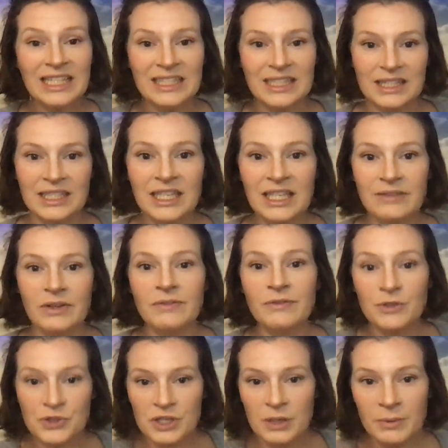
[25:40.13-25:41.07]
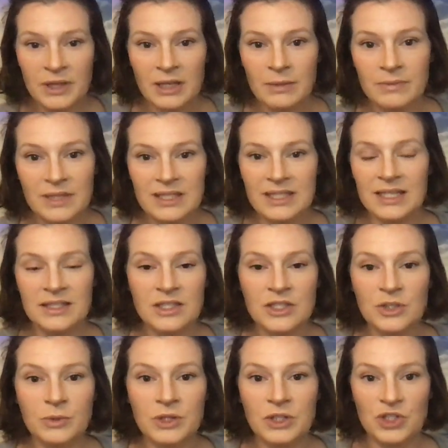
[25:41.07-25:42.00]
leave and for some of them this has to
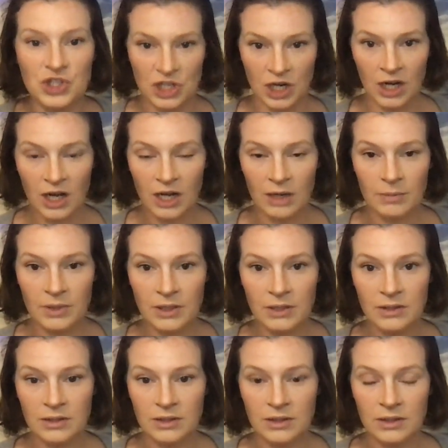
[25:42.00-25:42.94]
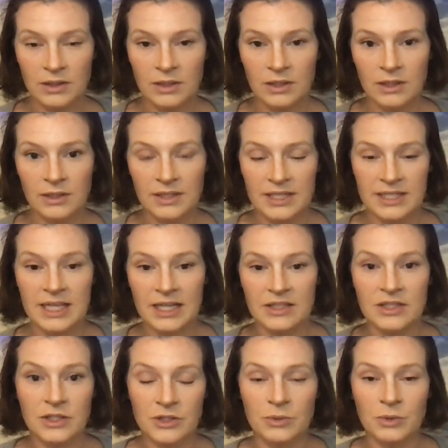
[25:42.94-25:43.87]
do with a job this
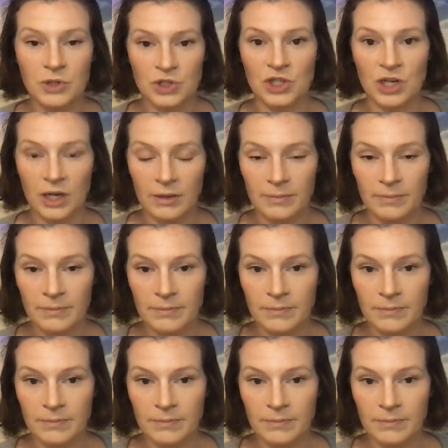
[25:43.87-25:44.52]
has to do with a job